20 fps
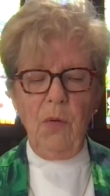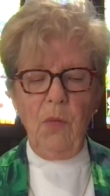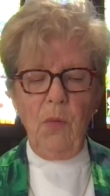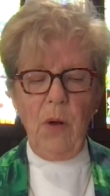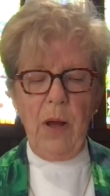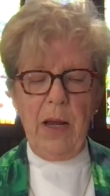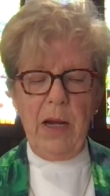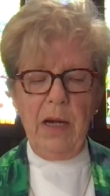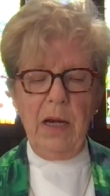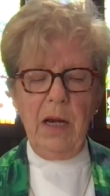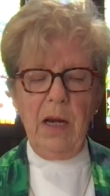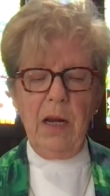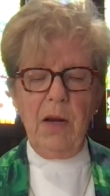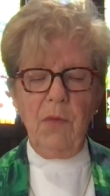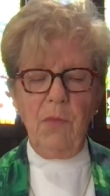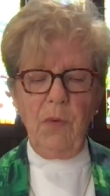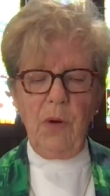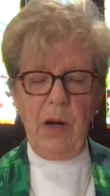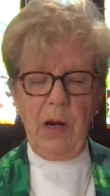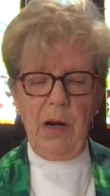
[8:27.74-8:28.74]
when
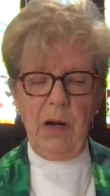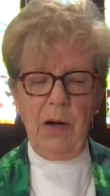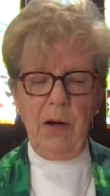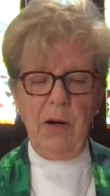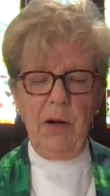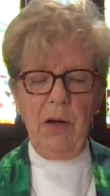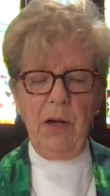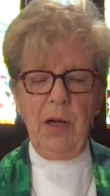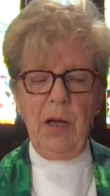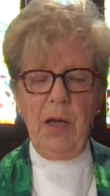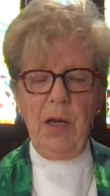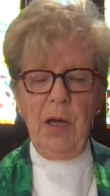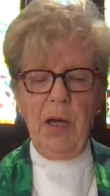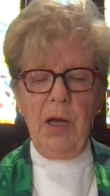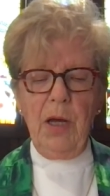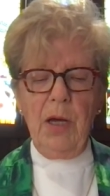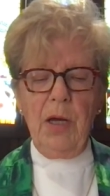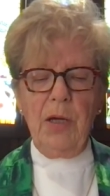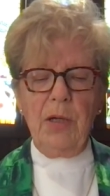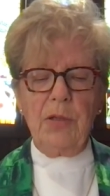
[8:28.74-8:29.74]
and where,
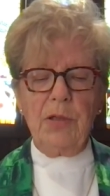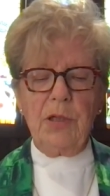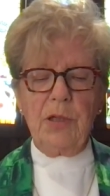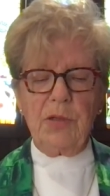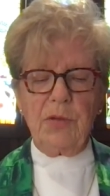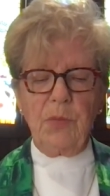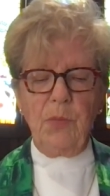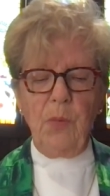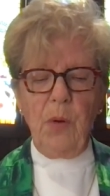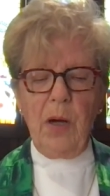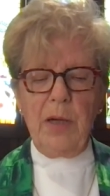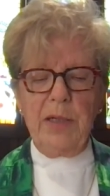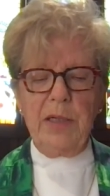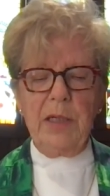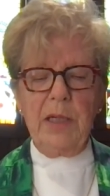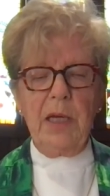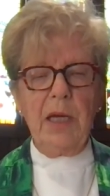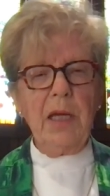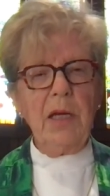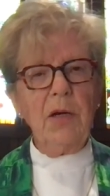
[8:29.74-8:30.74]
just what
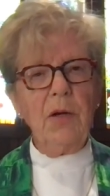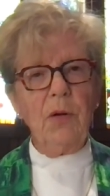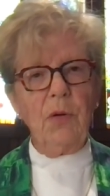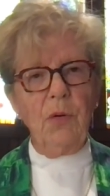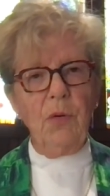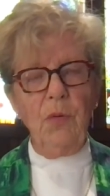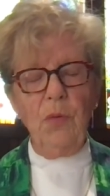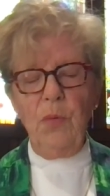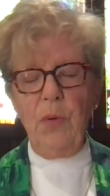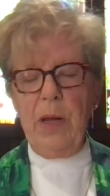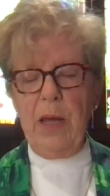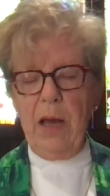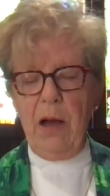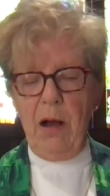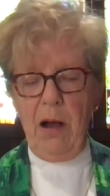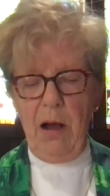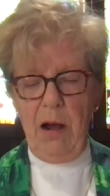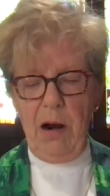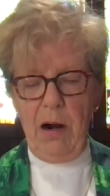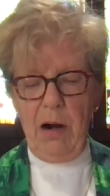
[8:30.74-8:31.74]
and who we
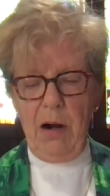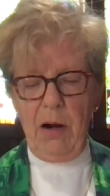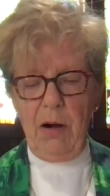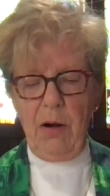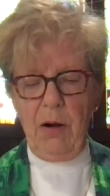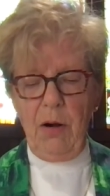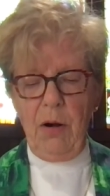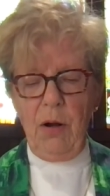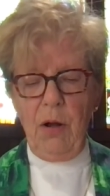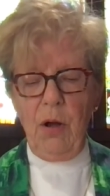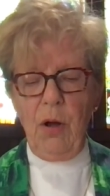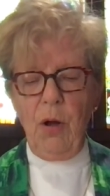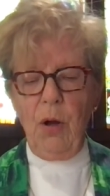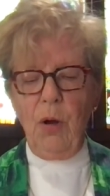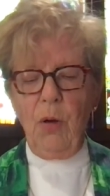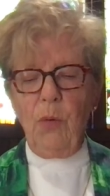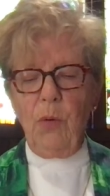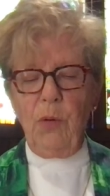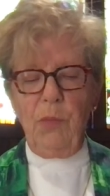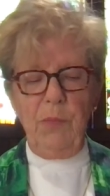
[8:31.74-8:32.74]
are
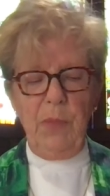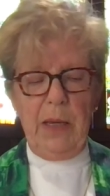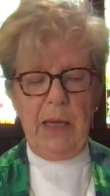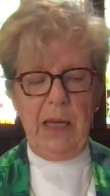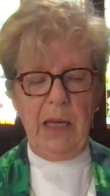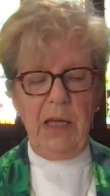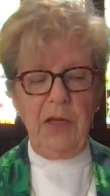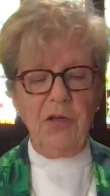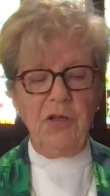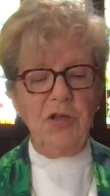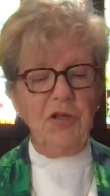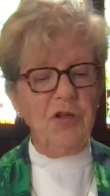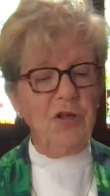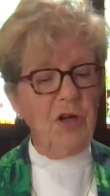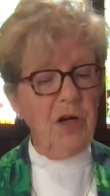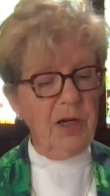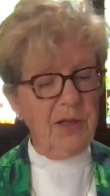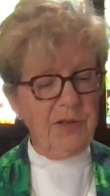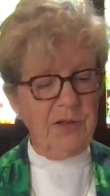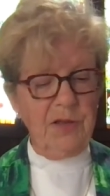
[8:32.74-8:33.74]
will be
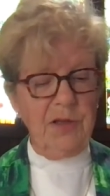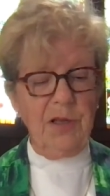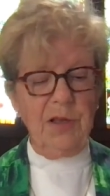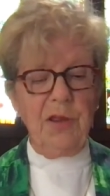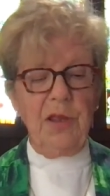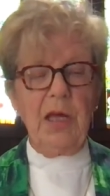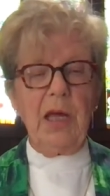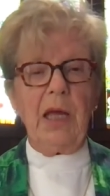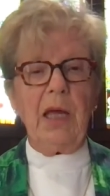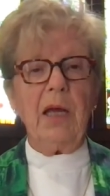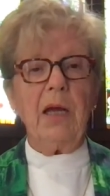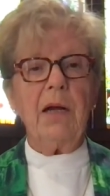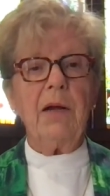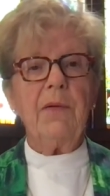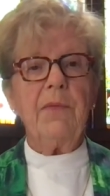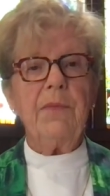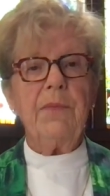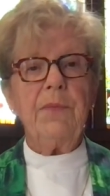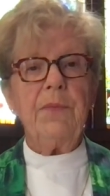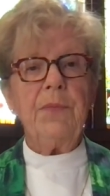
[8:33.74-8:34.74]
just the thing
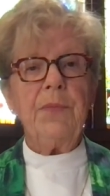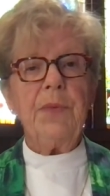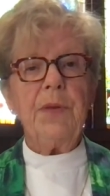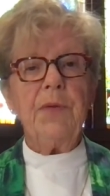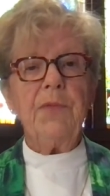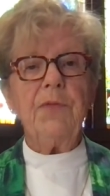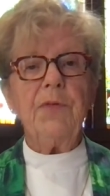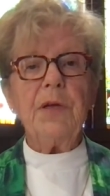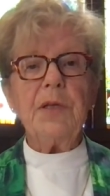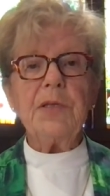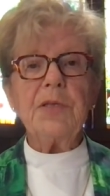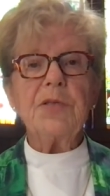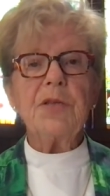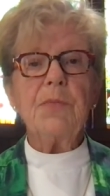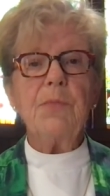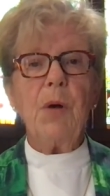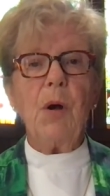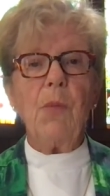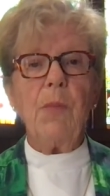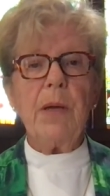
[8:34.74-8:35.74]
that fits the
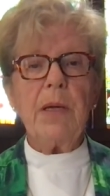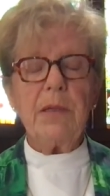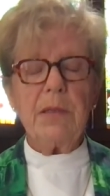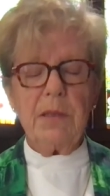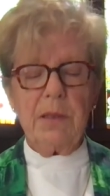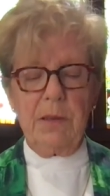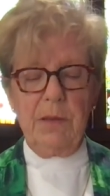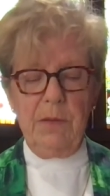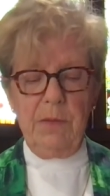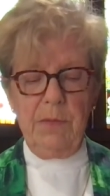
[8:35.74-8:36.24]
moment.